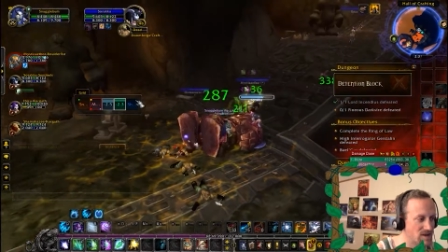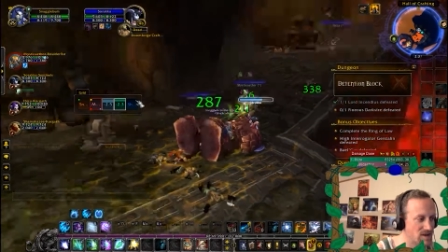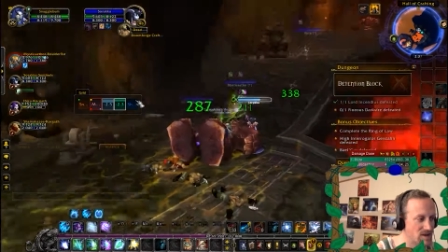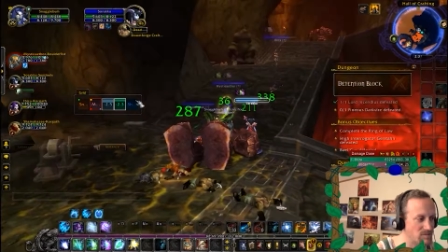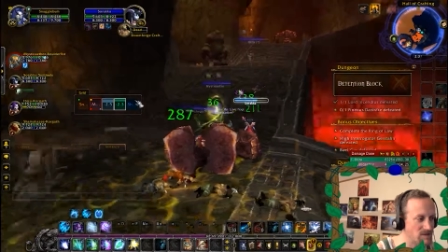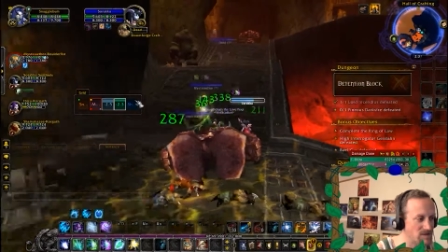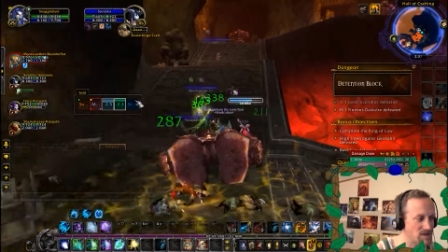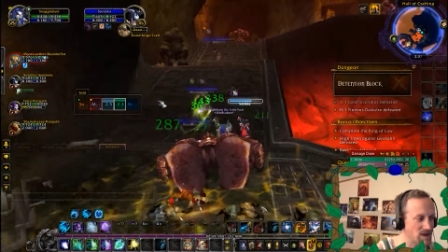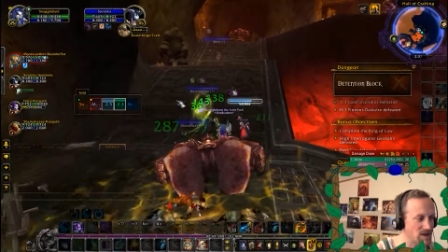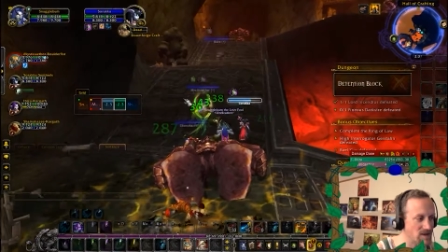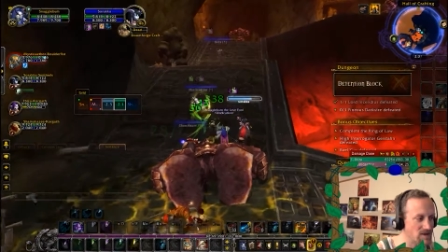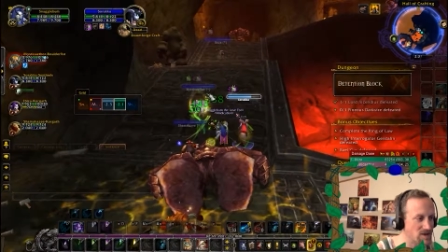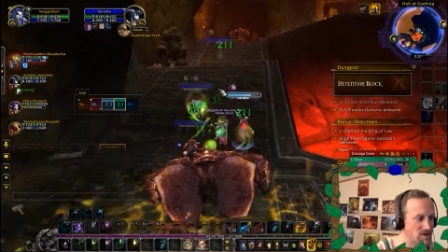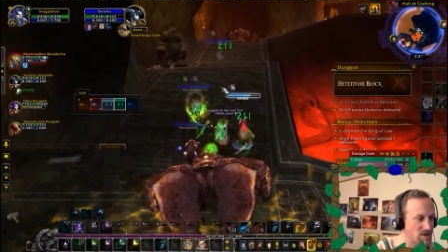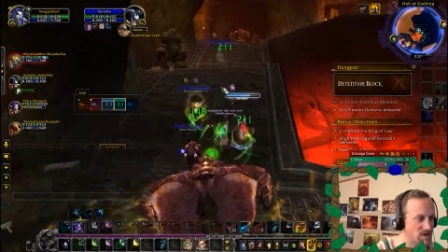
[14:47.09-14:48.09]
I'm gonna tell you,
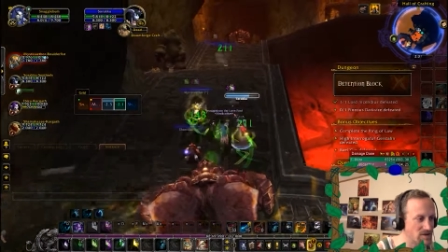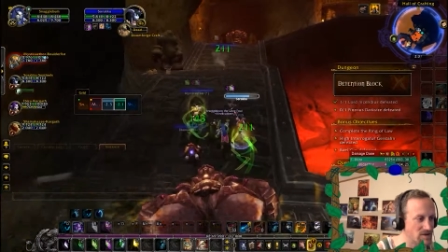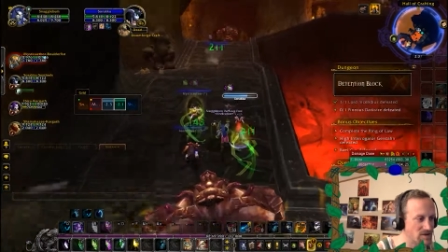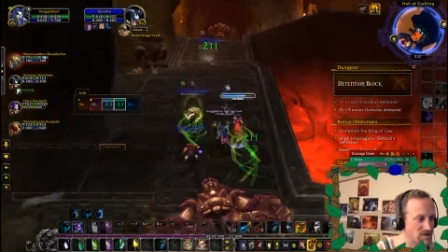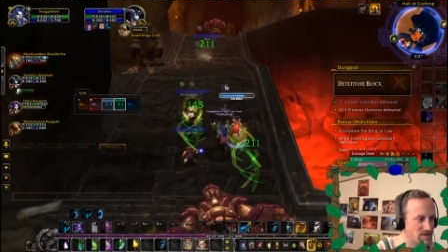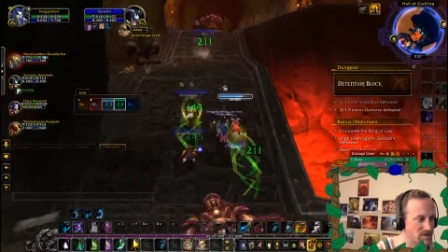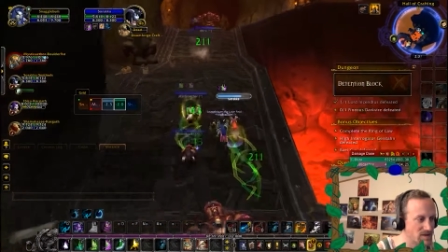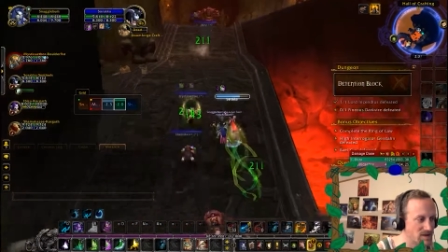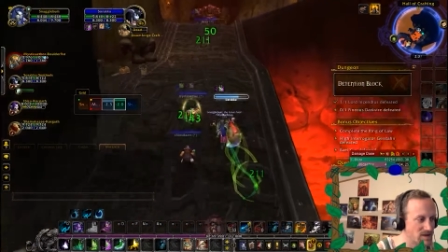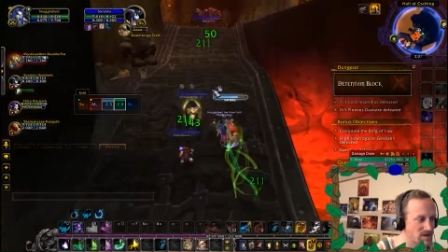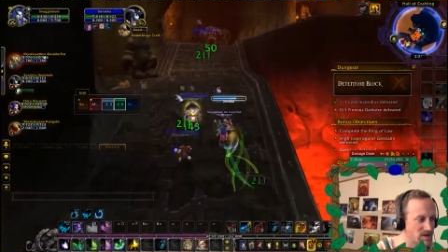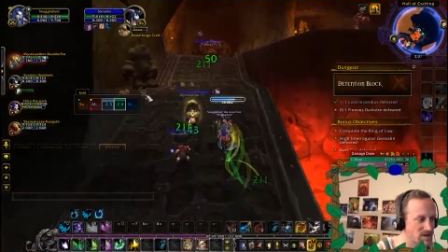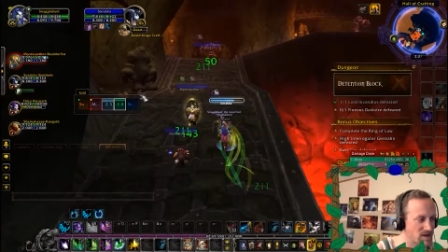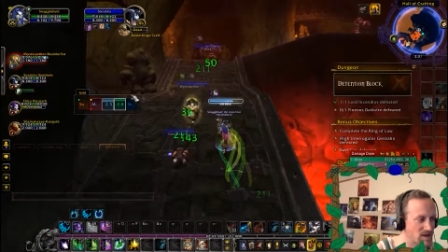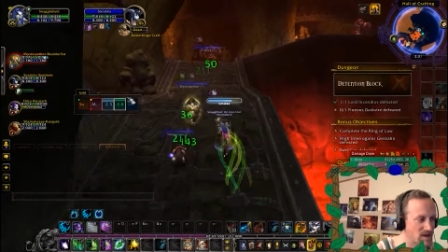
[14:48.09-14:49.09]
dog.
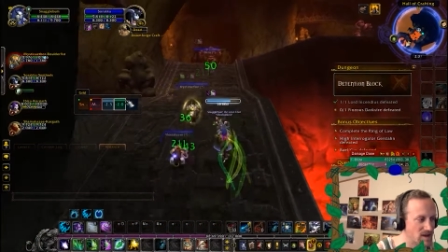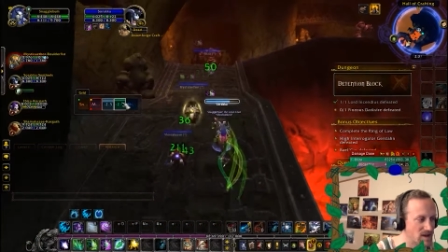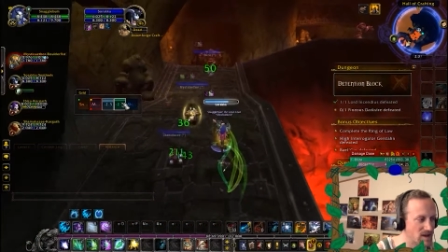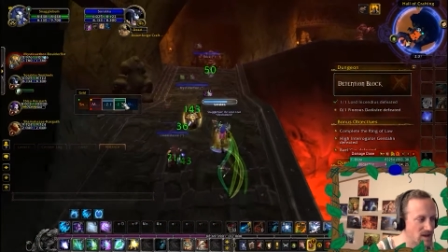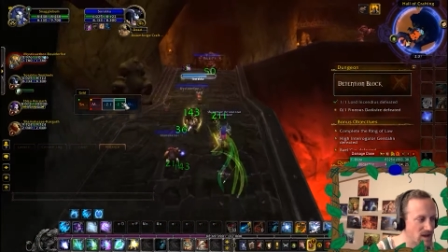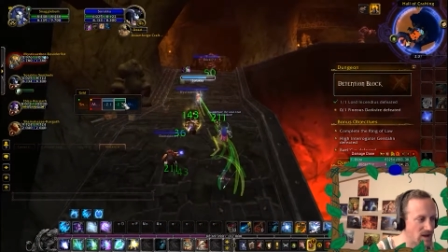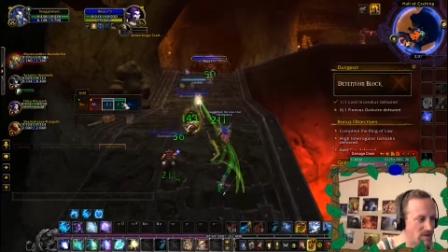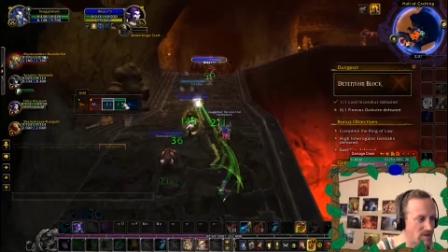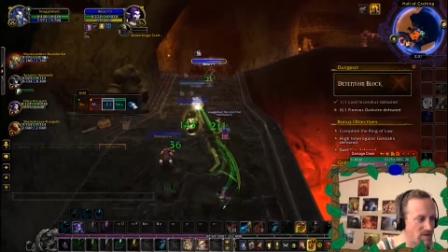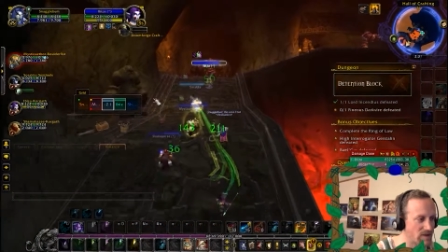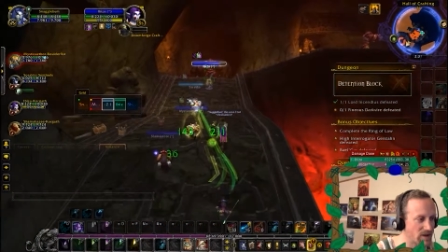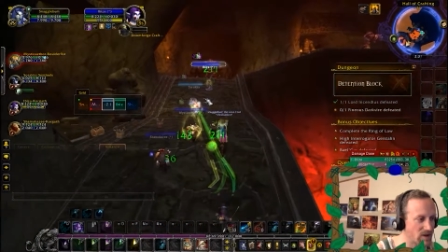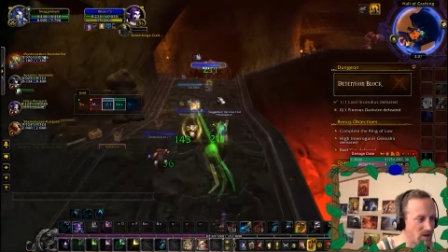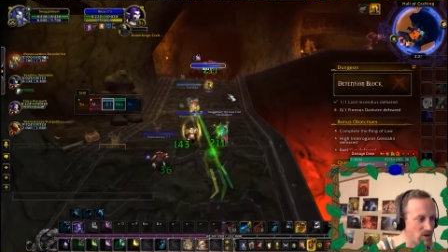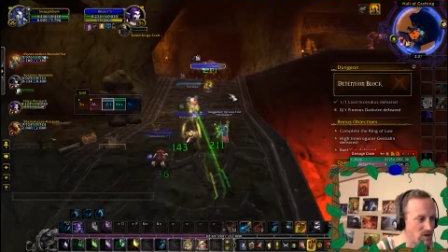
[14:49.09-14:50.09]
I was
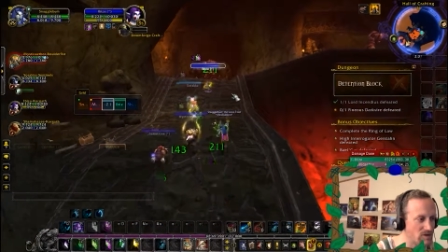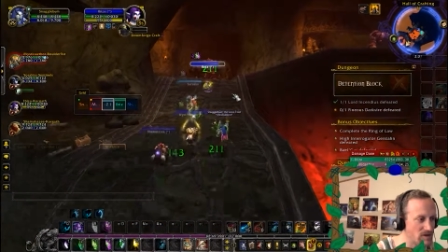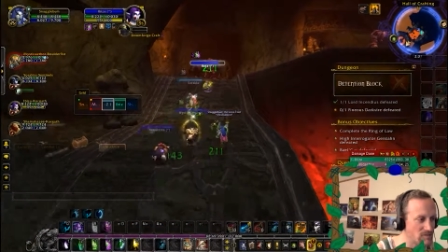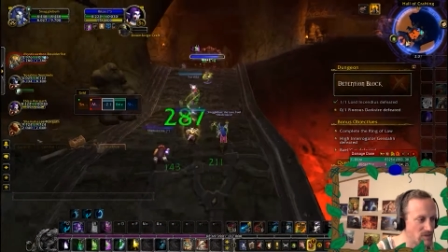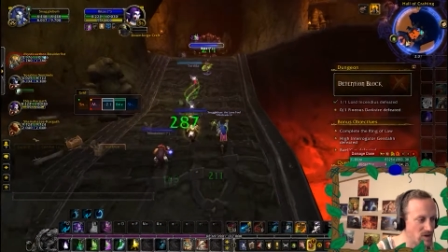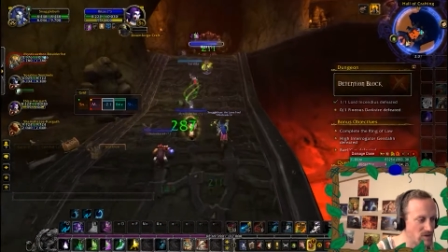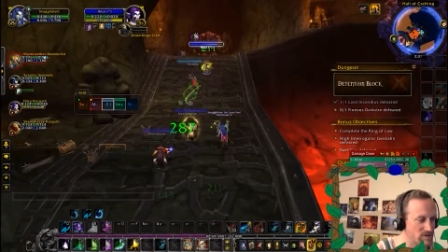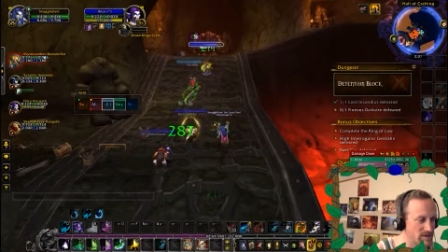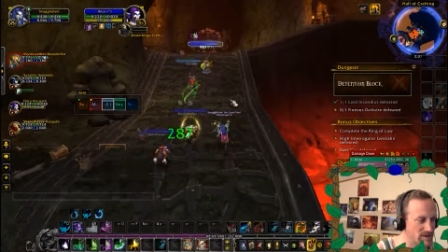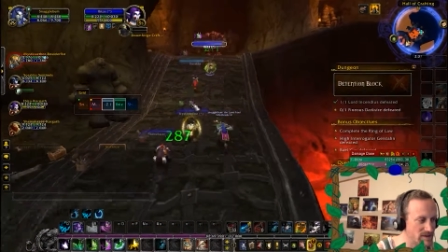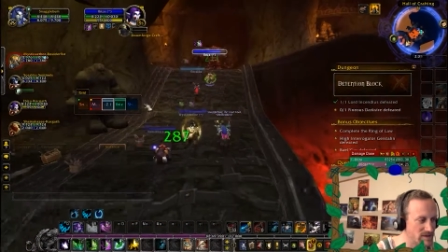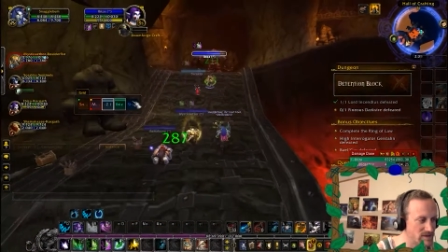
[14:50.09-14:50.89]
like, holy moly.